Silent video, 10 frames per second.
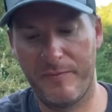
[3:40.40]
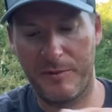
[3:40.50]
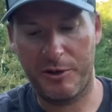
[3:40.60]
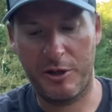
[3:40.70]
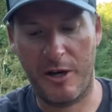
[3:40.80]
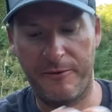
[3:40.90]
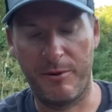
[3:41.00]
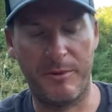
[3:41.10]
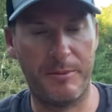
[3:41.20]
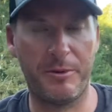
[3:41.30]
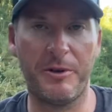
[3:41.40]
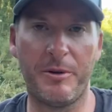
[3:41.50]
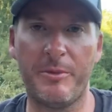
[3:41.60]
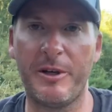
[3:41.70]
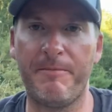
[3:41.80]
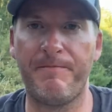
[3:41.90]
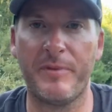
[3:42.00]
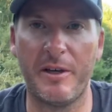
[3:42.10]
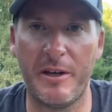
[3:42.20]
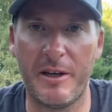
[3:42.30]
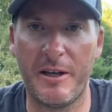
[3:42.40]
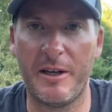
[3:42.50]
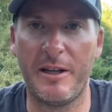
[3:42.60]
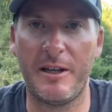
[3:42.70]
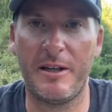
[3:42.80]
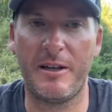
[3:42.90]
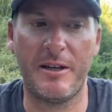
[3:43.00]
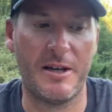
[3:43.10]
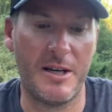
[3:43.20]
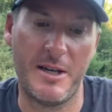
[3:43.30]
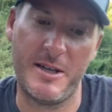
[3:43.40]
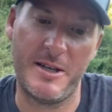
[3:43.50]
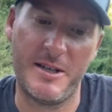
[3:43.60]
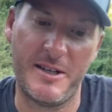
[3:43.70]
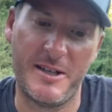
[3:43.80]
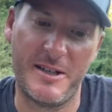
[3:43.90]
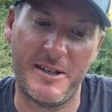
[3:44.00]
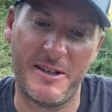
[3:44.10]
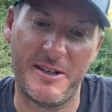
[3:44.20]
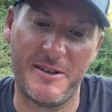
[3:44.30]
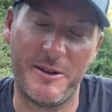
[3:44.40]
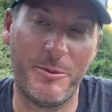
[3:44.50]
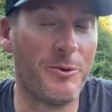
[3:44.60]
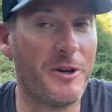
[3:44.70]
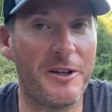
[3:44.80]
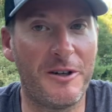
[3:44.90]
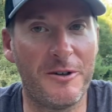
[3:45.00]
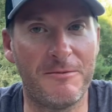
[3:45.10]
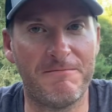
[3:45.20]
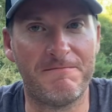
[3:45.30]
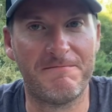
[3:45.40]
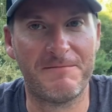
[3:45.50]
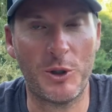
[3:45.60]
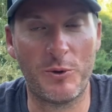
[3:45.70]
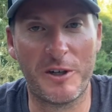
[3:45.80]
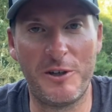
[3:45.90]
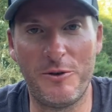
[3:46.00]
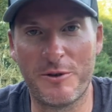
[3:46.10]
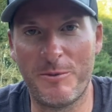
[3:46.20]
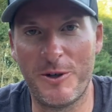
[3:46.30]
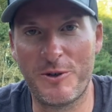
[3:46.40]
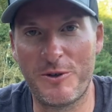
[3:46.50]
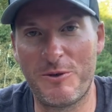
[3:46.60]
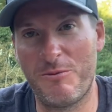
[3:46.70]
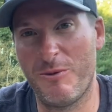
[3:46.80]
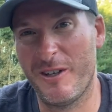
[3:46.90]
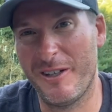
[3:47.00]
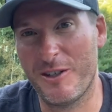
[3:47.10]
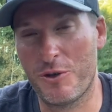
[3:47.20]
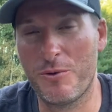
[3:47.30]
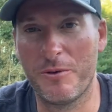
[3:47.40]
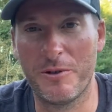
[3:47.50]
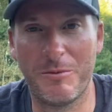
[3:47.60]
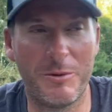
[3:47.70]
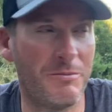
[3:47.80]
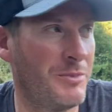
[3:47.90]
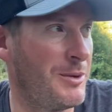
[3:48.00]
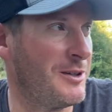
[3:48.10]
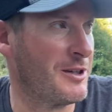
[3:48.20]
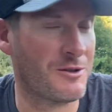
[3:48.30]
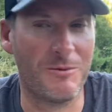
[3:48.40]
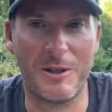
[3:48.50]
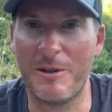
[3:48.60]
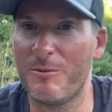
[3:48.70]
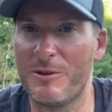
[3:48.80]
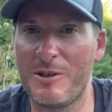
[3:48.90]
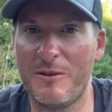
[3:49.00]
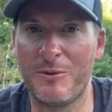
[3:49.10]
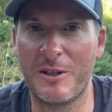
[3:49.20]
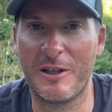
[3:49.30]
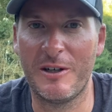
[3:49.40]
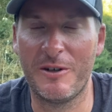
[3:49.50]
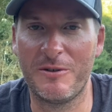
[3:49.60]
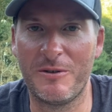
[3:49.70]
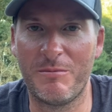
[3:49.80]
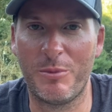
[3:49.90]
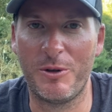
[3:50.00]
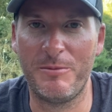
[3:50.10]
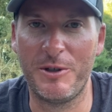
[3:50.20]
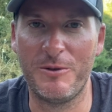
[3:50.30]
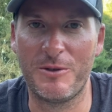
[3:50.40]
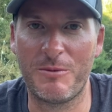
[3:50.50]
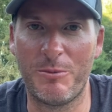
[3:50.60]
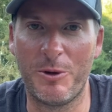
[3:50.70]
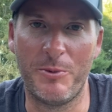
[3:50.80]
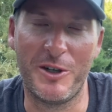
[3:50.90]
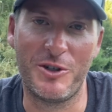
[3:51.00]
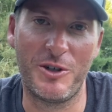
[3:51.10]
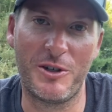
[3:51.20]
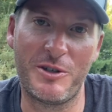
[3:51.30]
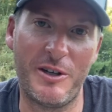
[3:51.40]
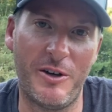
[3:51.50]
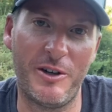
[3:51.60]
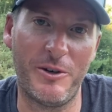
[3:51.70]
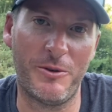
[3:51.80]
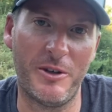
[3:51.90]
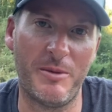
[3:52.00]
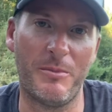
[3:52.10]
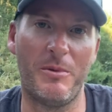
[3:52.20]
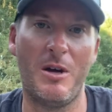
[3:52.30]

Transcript: soften them up a little bit and they'll be ready to go. So we're gonna use them here, well, not shortly, but maybe next weekend. We'll see if we can get out and put them to use and put them on a jig, see how they hold up.